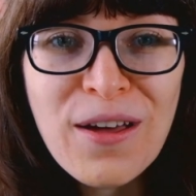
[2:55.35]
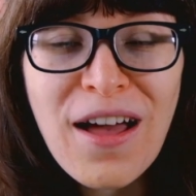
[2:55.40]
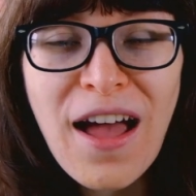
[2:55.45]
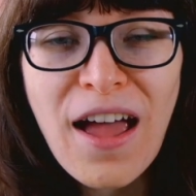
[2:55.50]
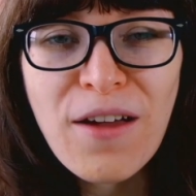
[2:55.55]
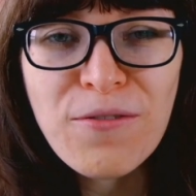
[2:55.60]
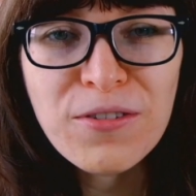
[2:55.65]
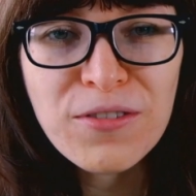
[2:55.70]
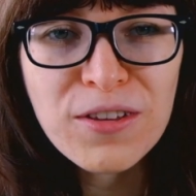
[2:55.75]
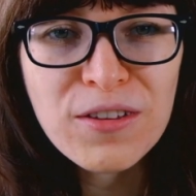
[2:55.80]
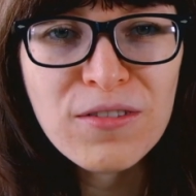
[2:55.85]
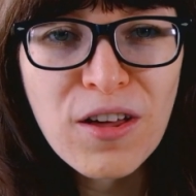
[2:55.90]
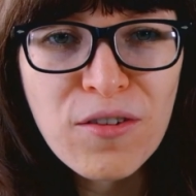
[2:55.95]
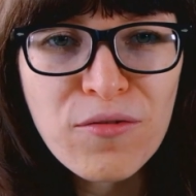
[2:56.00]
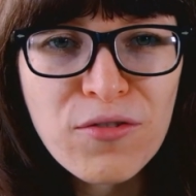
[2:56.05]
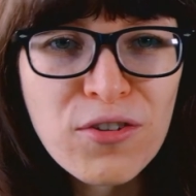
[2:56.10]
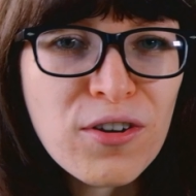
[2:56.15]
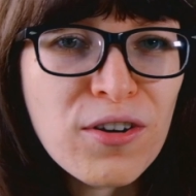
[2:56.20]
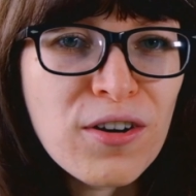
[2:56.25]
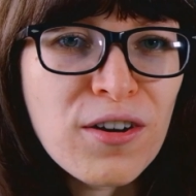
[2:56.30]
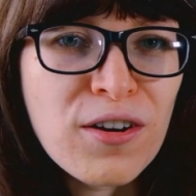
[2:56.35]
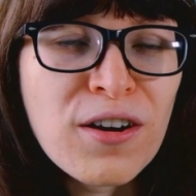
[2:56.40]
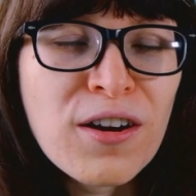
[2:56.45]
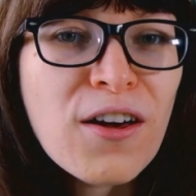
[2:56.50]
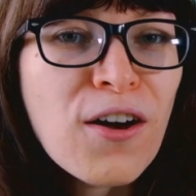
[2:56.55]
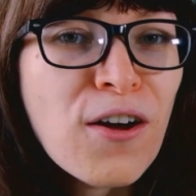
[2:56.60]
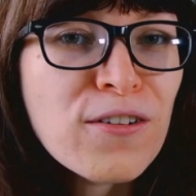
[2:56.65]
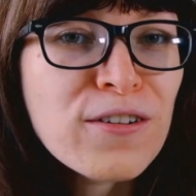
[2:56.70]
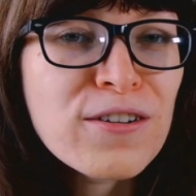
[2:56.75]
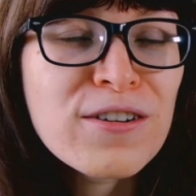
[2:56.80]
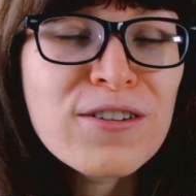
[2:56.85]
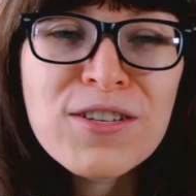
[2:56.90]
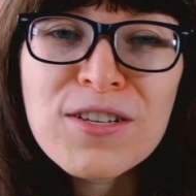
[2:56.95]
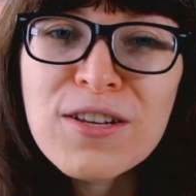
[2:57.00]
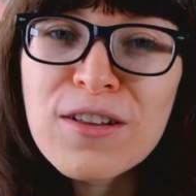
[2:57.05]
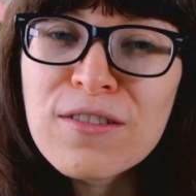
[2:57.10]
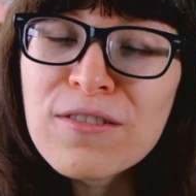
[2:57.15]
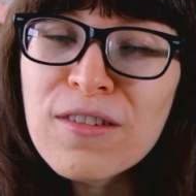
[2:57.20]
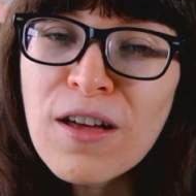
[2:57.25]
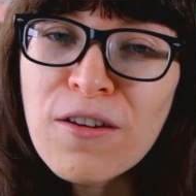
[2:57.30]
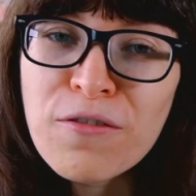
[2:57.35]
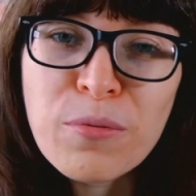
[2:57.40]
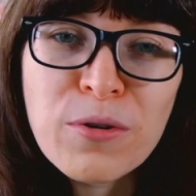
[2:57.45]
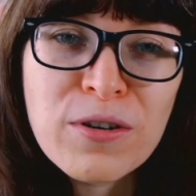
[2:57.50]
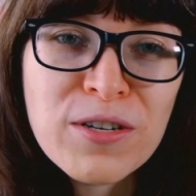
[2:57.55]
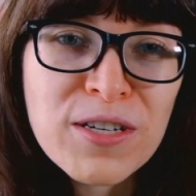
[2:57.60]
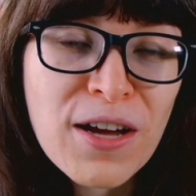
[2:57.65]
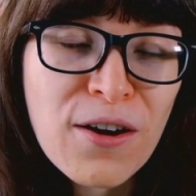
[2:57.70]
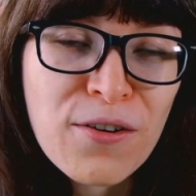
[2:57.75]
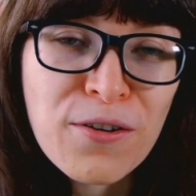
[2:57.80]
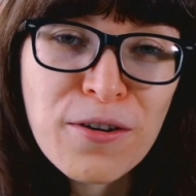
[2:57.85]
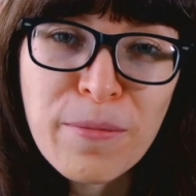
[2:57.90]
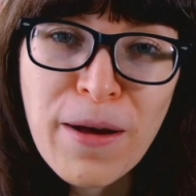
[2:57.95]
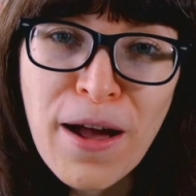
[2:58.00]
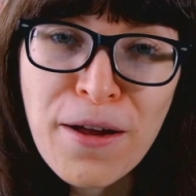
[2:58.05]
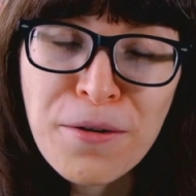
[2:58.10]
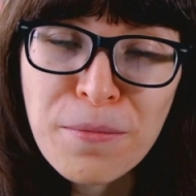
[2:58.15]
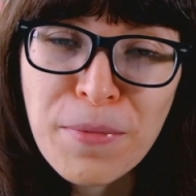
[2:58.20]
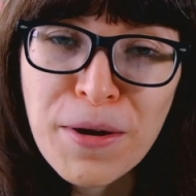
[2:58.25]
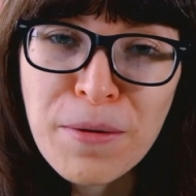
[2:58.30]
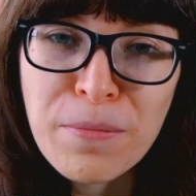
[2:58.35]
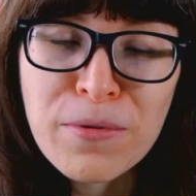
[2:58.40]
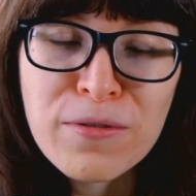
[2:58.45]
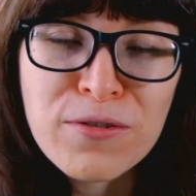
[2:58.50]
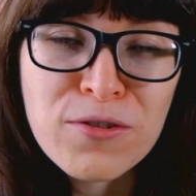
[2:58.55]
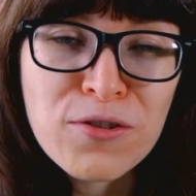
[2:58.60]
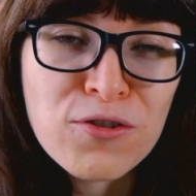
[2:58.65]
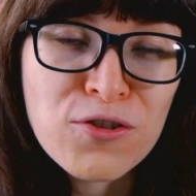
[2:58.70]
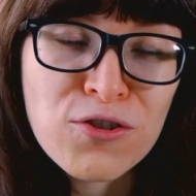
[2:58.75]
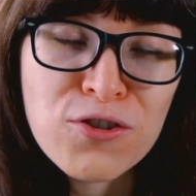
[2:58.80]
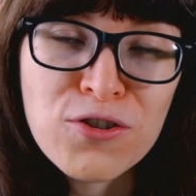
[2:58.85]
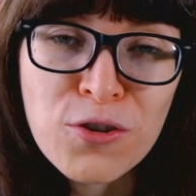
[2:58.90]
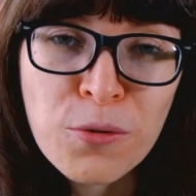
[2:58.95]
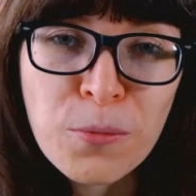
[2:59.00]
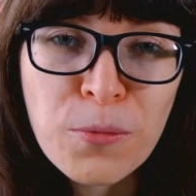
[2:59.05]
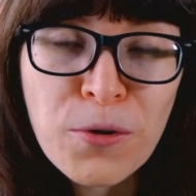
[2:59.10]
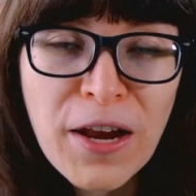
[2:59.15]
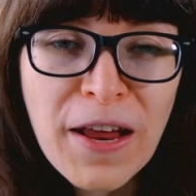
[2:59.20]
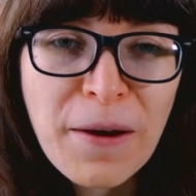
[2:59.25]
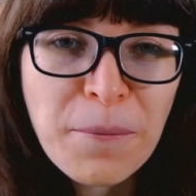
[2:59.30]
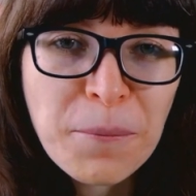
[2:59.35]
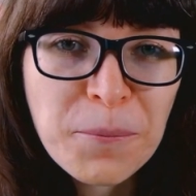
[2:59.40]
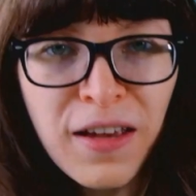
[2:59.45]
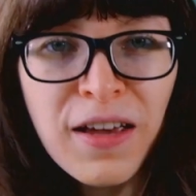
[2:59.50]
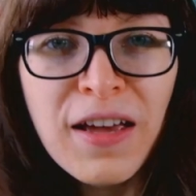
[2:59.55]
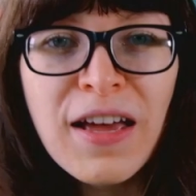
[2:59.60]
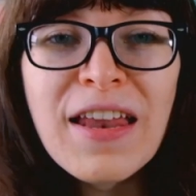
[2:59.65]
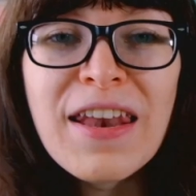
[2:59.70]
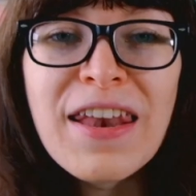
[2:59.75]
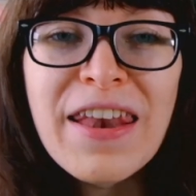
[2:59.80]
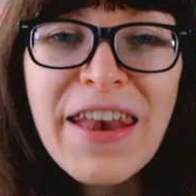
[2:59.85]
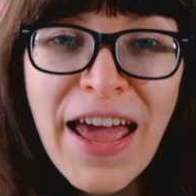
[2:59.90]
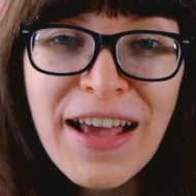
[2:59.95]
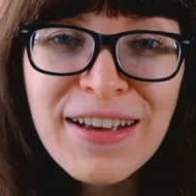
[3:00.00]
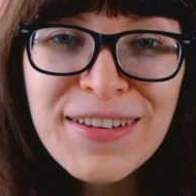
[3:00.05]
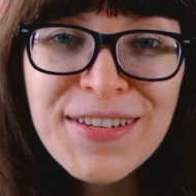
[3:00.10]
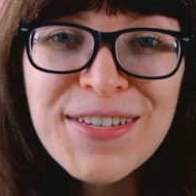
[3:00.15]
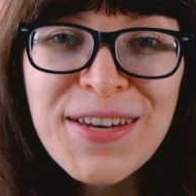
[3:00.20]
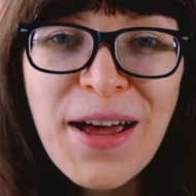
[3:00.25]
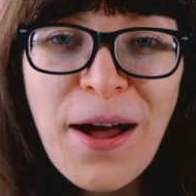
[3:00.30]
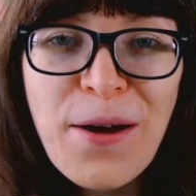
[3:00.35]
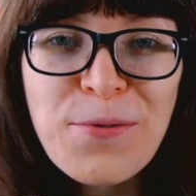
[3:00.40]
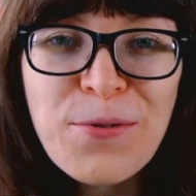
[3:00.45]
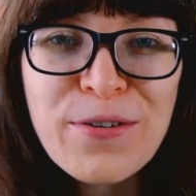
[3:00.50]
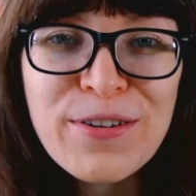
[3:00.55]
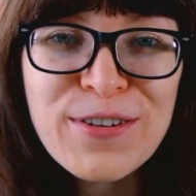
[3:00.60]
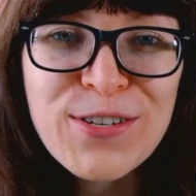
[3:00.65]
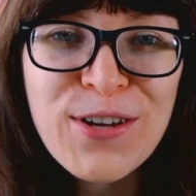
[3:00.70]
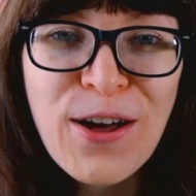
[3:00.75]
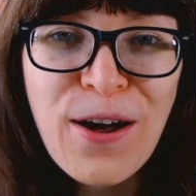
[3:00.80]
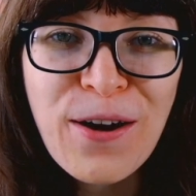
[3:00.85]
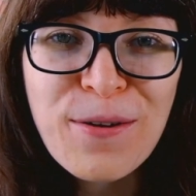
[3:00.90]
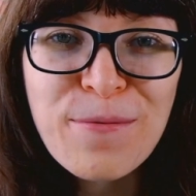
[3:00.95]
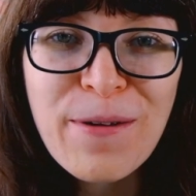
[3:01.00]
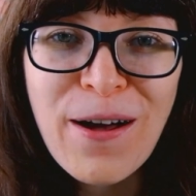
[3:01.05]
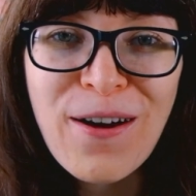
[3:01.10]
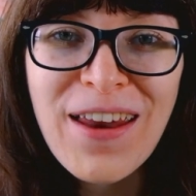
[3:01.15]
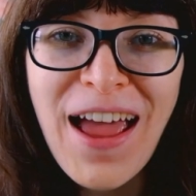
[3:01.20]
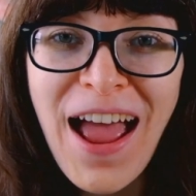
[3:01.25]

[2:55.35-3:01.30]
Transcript: I really love her colors, love printing out her pattern papers. It's just so pretty. Next, I want to talk about